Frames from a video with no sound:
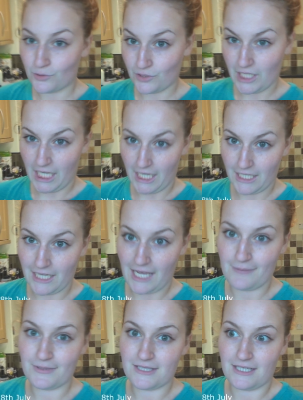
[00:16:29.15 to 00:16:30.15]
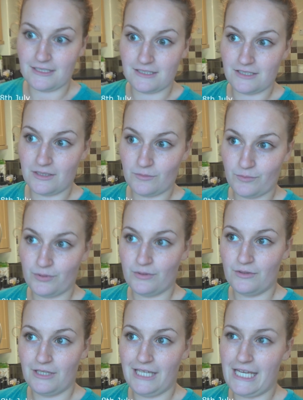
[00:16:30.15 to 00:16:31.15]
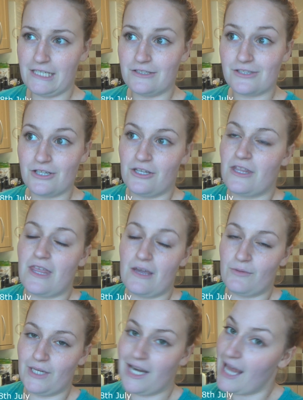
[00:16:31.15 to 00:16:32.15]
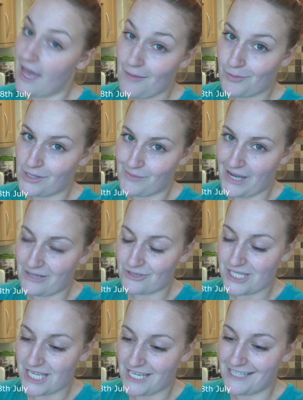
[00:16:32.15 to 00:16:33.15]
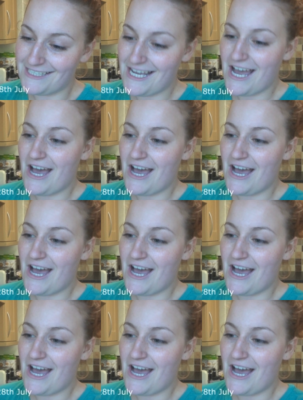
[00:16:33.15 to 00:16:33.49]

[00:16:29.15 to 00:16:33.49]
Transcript: morning, neighbours ended up letting us know that they weren't happy about it,